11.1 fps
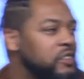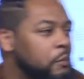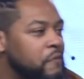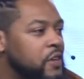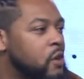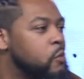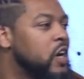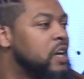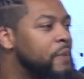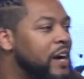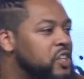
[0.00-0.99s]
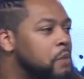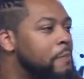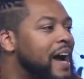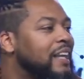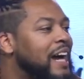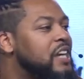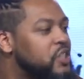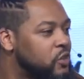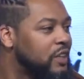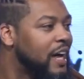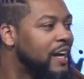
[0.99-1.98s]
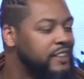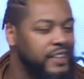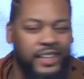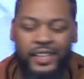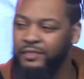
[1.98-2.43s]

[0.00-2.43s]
of you are worried about your biological clock ticking.